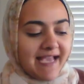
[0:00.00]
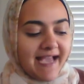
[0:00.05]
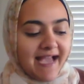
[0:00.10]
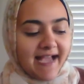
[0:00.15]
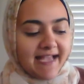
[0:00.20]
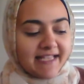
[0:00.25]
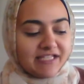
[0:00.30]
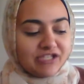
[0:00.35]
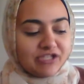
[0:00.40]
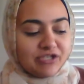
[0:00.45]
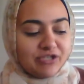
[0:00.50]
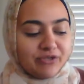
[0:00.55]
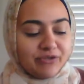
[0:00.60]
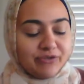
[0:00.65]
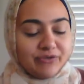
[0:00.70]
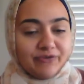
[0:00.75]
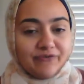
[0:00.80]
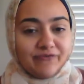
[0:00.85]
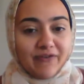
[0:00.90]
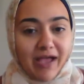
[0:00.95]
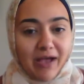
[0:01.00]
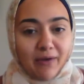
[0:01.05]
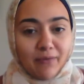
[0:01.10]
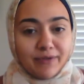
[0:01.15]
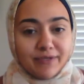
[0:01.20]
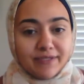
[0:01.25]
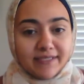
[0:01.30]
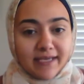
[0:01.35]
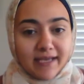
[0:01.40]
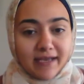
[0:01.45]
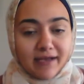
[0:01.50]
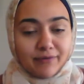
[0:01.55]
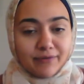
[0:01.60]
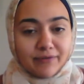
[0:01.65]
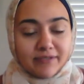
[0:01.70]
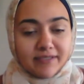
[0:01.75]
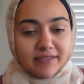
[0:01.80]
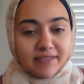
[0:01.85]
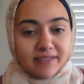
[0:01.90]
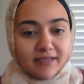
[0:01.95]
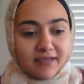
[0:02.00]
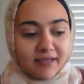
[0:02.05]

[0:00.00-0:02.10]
has 2 vowel sounds?